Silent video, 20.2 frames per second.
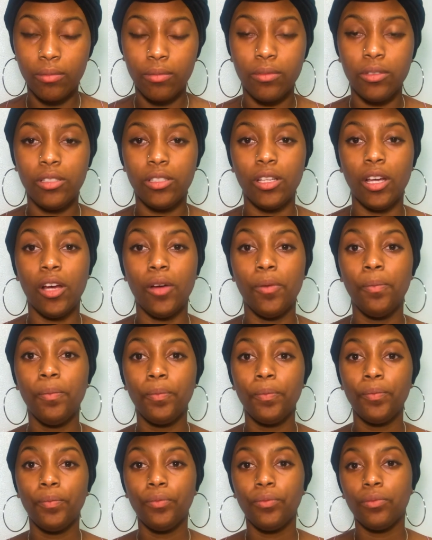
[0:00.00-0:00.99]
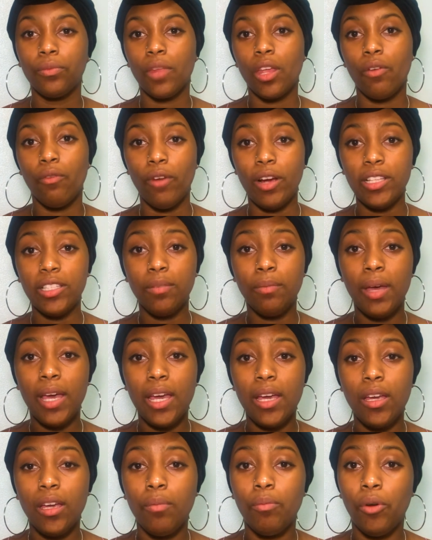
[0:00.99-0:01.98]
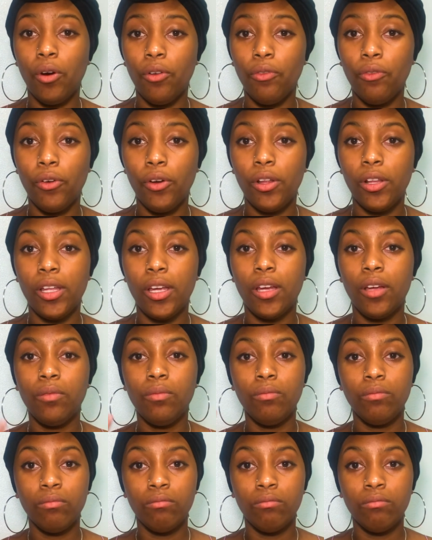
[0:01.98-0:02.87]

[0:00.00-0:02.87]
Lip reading: So resume, portfolio,